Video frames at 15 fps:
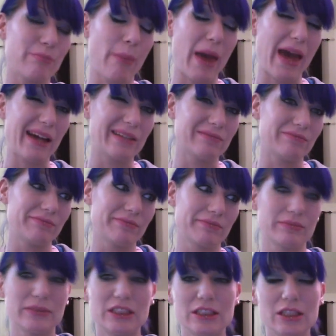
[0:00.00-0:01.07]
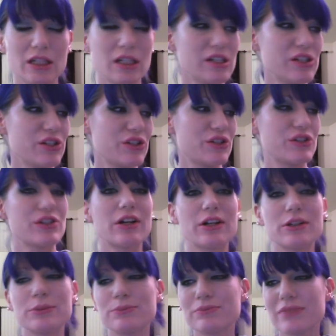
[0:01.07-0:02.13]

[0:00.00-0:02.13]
bad. So